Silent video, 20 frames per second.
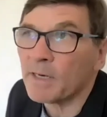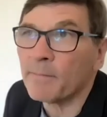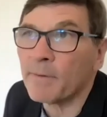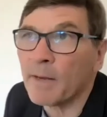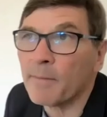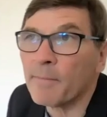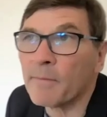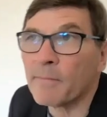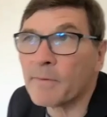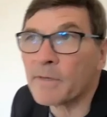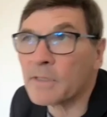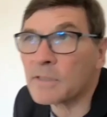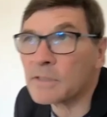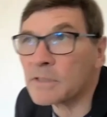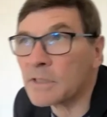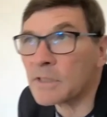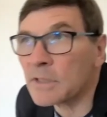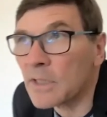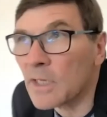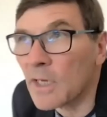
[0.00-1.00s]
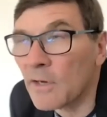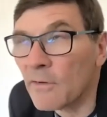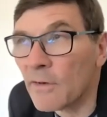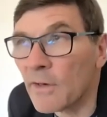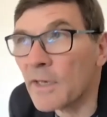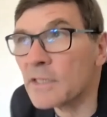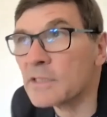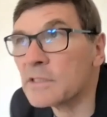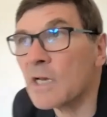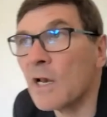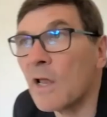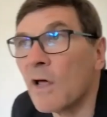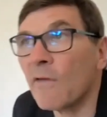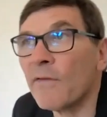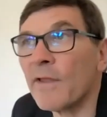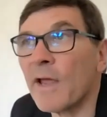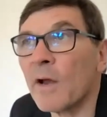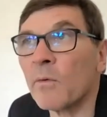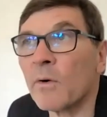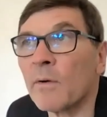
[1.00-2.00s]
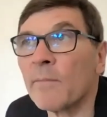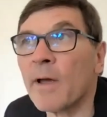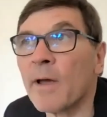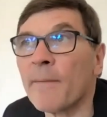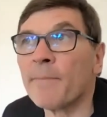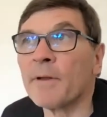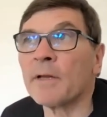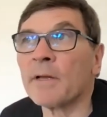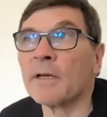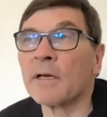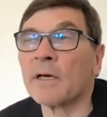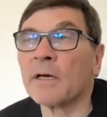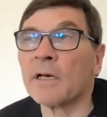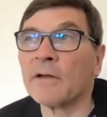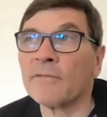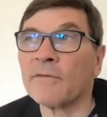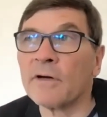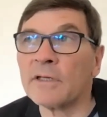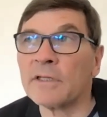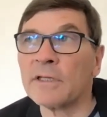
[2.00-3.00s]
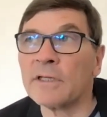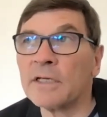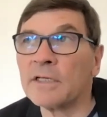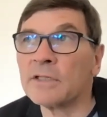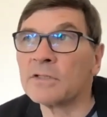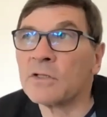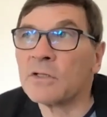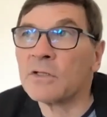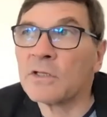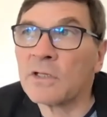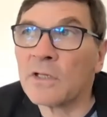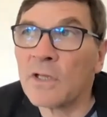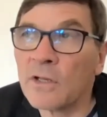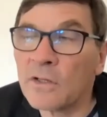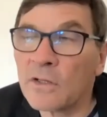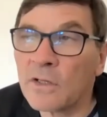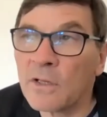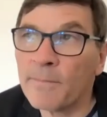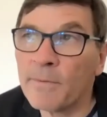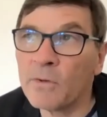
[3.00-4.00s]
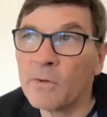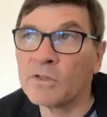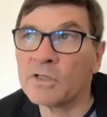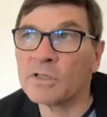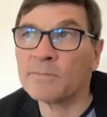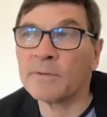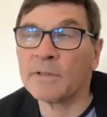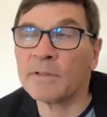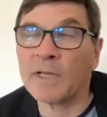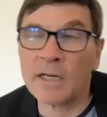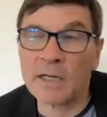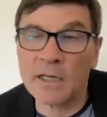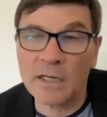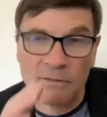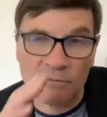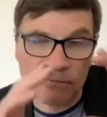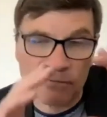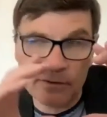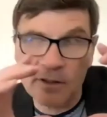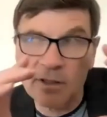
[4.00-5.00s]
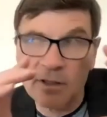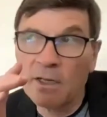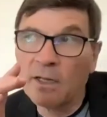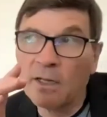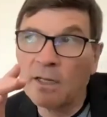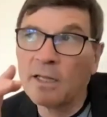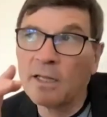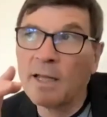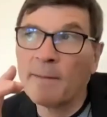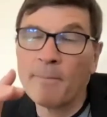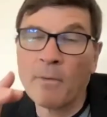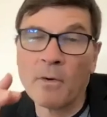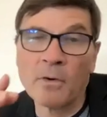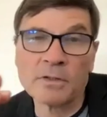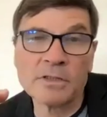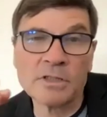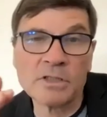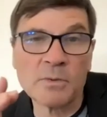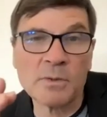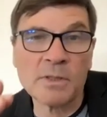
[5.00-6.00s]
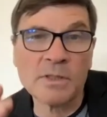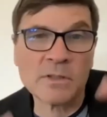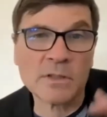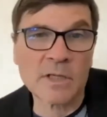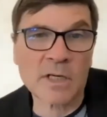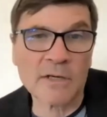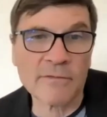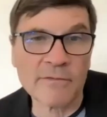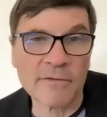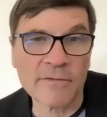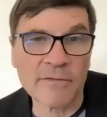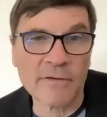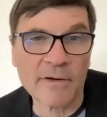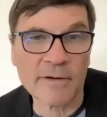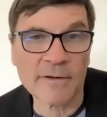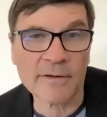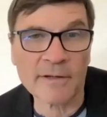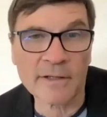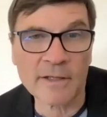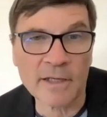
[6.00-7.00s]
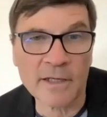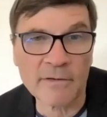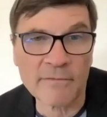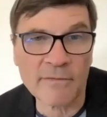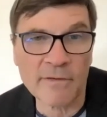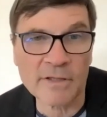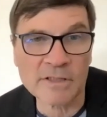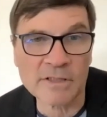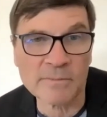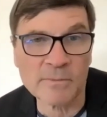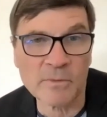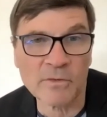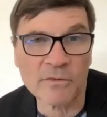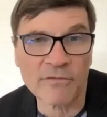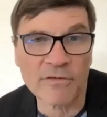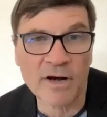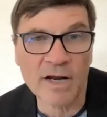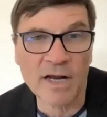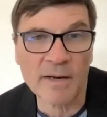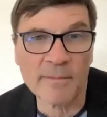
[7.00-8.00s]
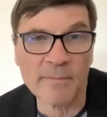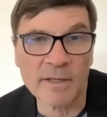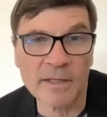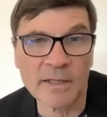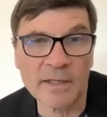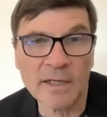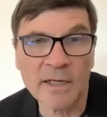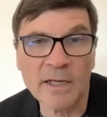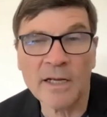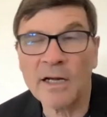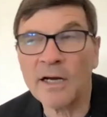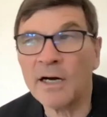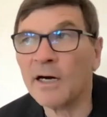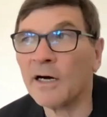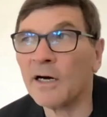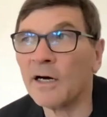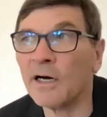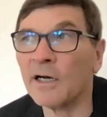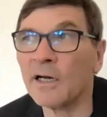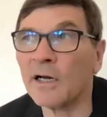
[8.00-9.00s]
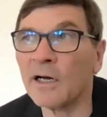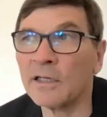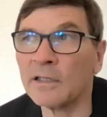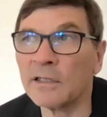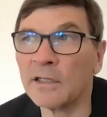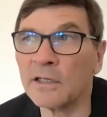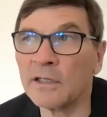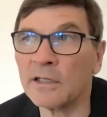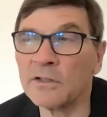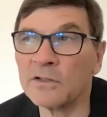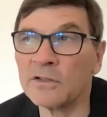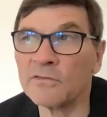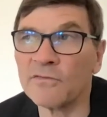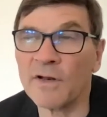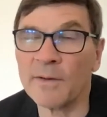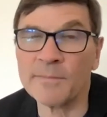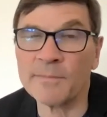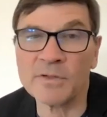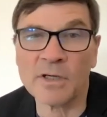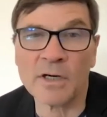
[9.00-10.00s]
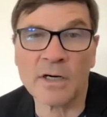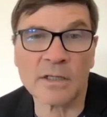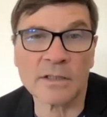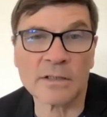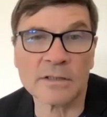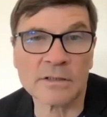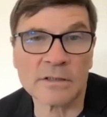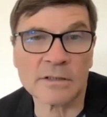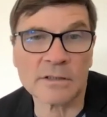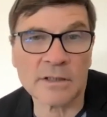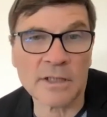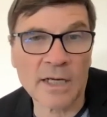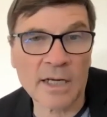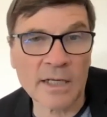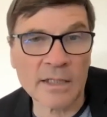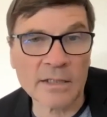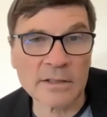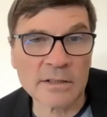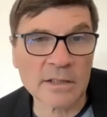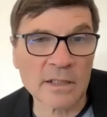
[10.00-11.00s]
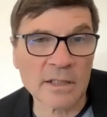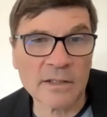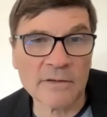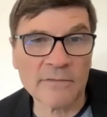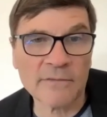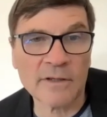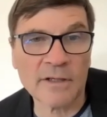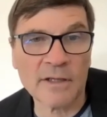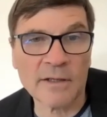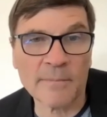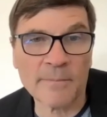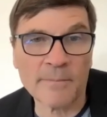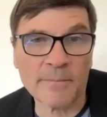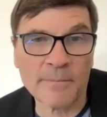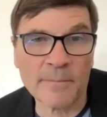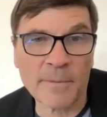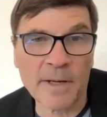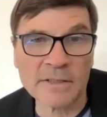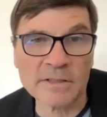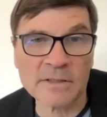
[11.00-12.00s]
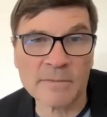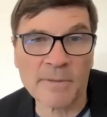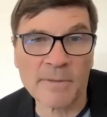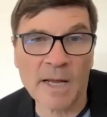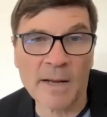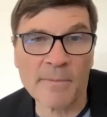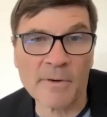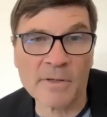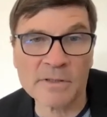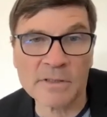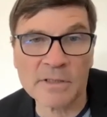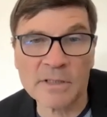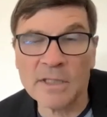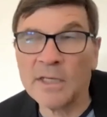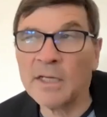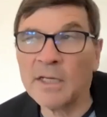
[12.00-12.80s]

and paper because there's a lot of network mapping kind of ideas on on computers, but that kind of that boxes you into kind of a, a kind of very small frame. And I, I, I, use flip charts and kind of uh, pens and papers,